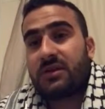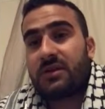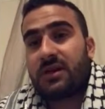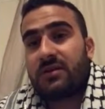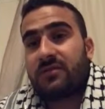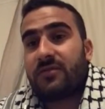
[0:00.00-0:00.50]

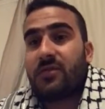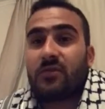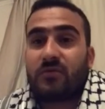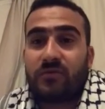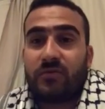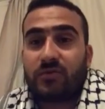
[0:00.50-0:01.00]
like for
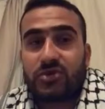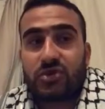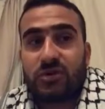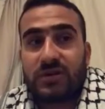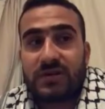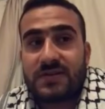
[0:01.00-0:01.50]

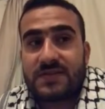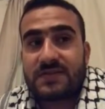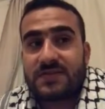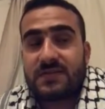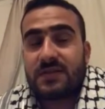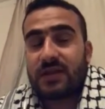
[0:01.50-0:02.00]

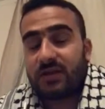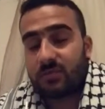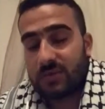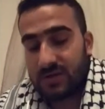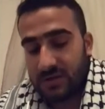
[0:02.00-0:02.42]
journalists like me.